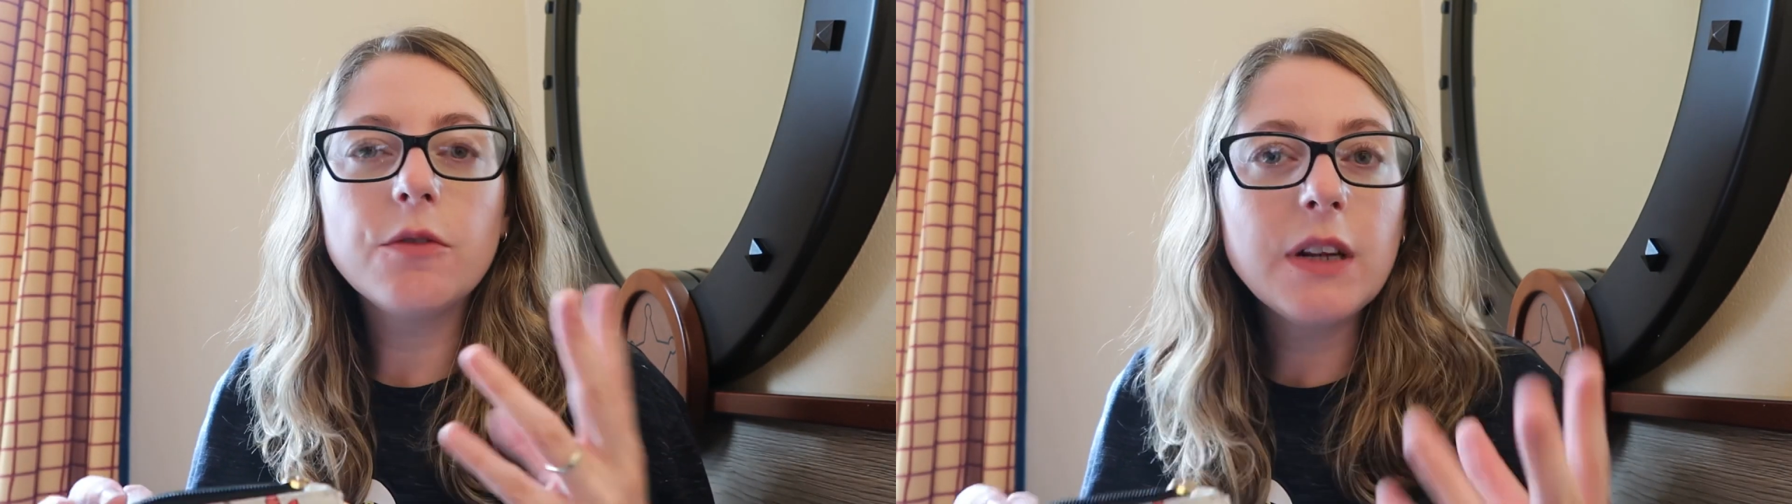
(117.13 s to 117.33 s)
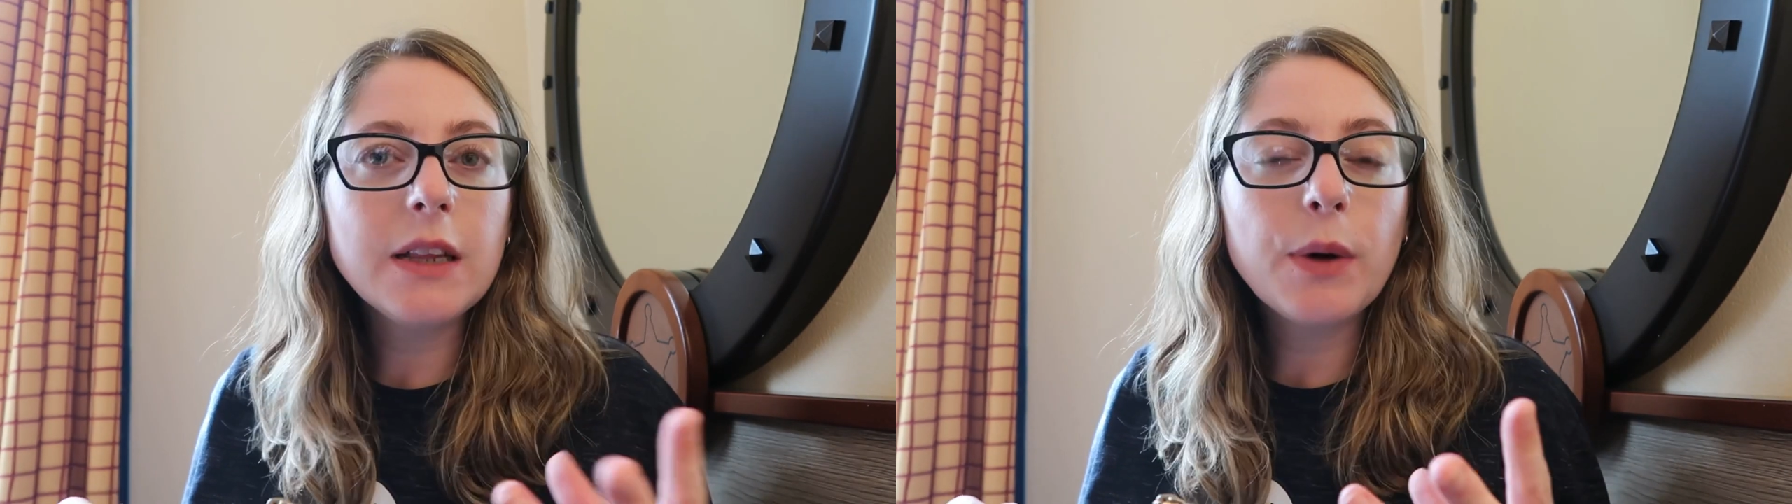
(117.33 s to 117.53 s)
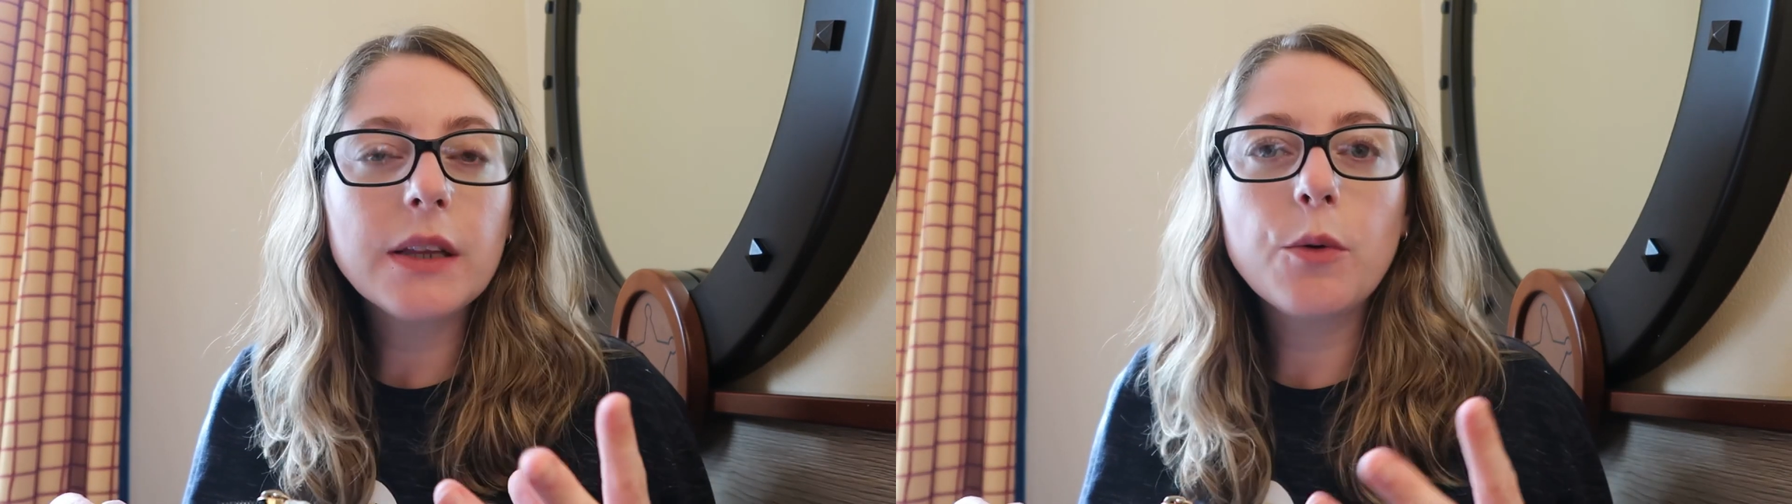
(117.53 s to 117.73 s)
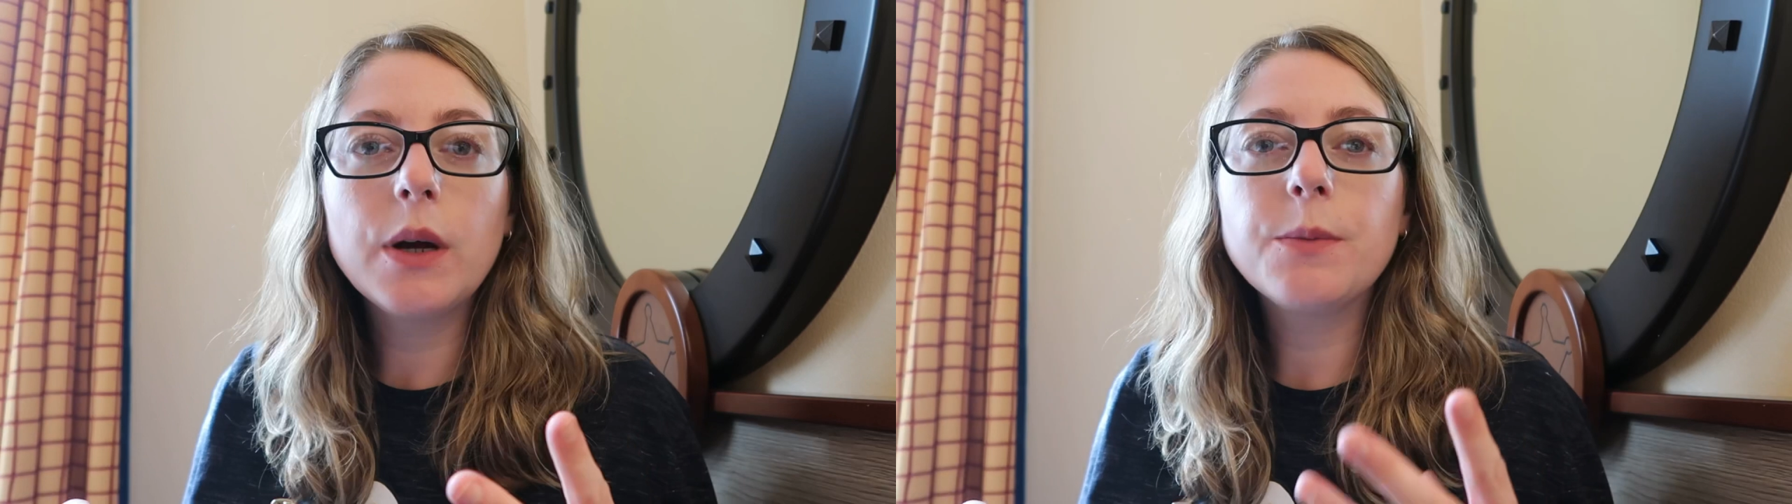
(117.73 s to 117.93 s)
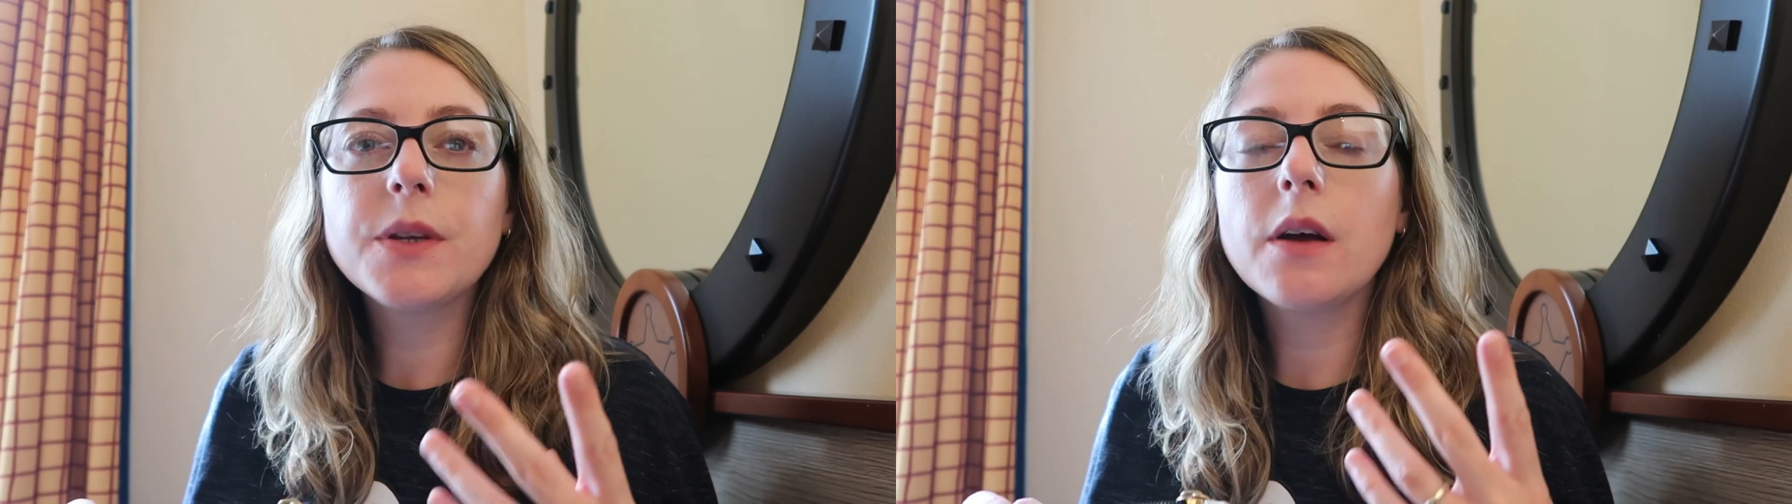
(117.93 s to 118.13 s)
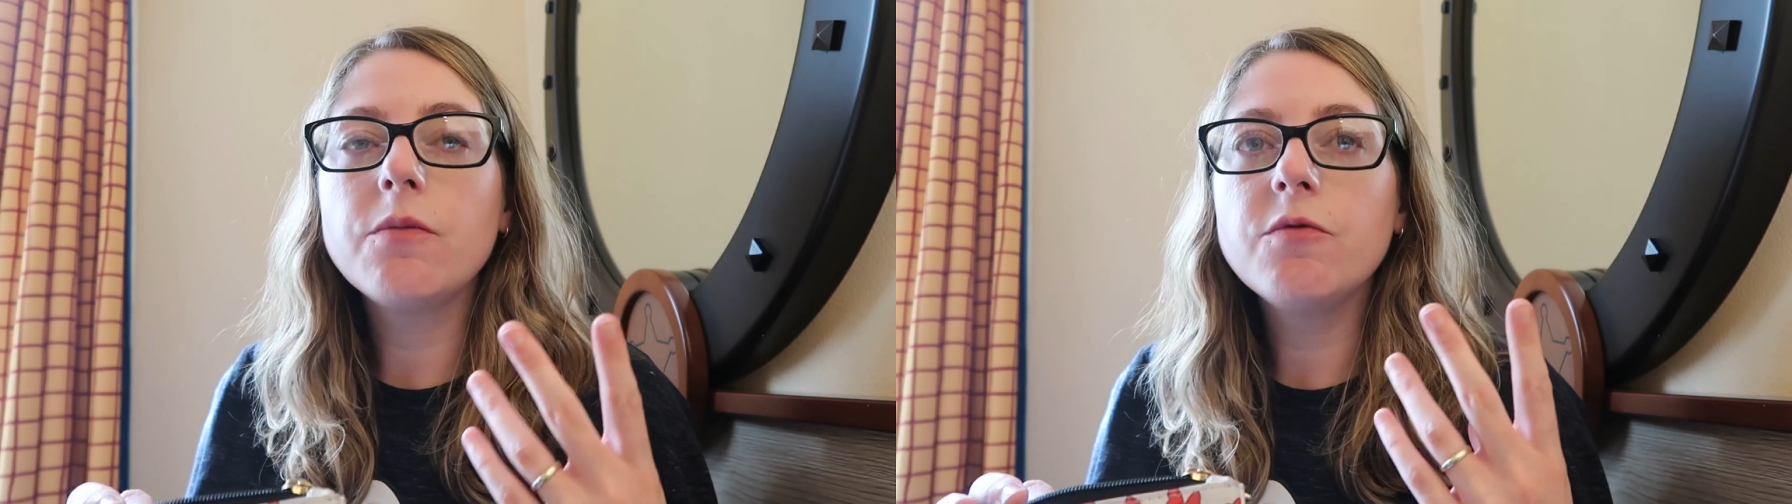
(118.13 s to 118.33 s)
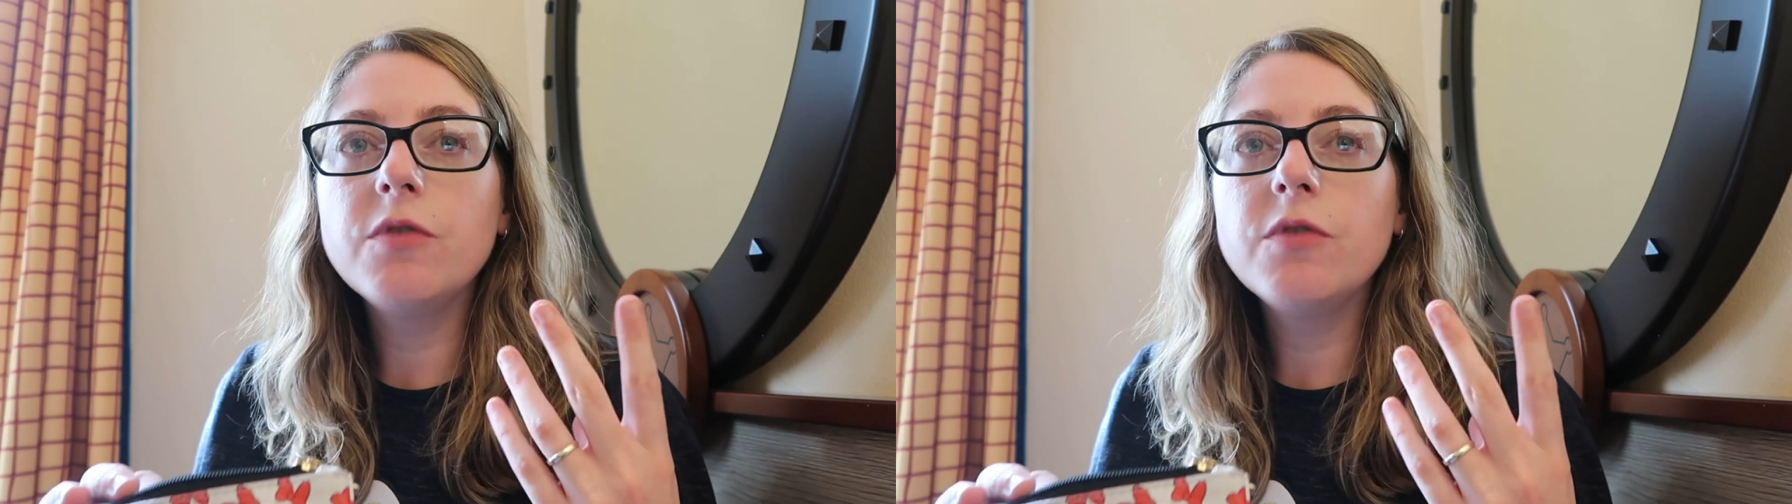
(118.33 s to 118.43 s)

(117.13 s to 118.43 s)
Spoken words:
really well equipped and